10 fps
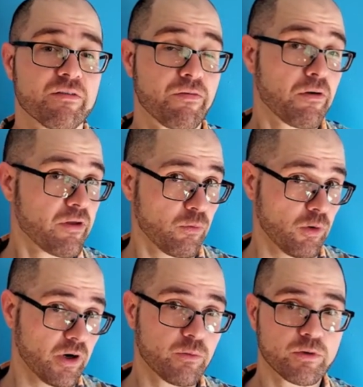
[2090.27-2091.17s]
Further
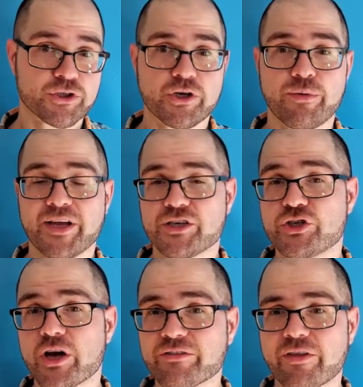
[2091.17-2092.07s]
work will show that
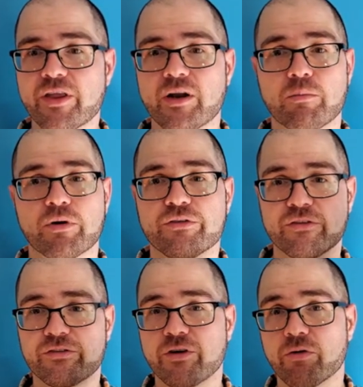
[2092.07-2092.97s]
just the numbers
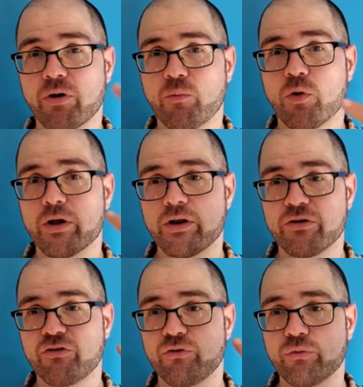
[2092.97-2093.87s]
0,
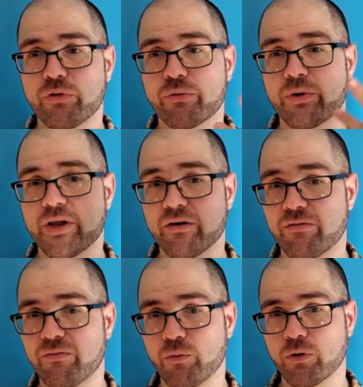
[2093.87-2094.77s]
1, 2, 3, and
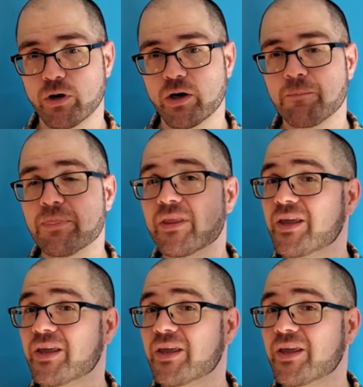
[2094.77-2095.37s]
4